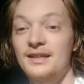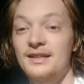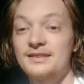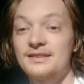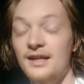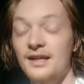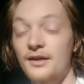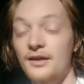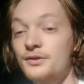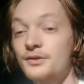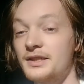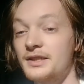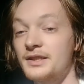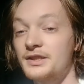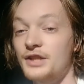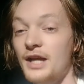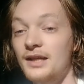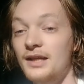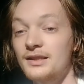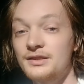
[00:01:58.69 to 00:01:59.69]
It's not only a
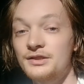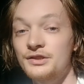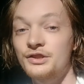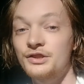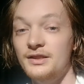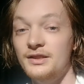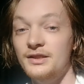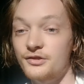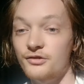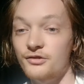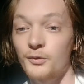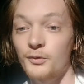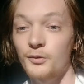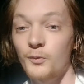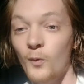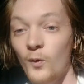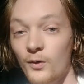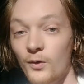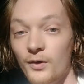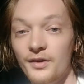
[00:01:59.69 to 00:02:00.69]
challenge, it's a
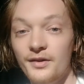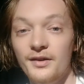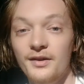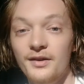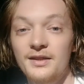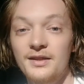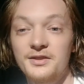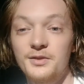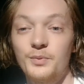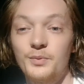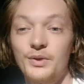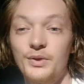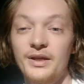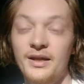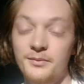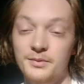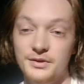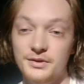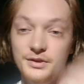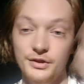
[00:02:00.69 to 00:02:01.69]
reward to be
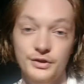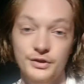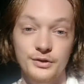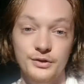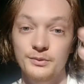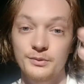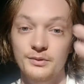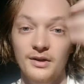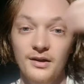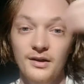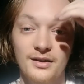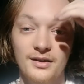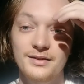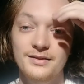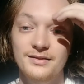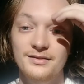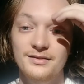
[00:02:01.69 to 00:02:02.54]
able to shoot on,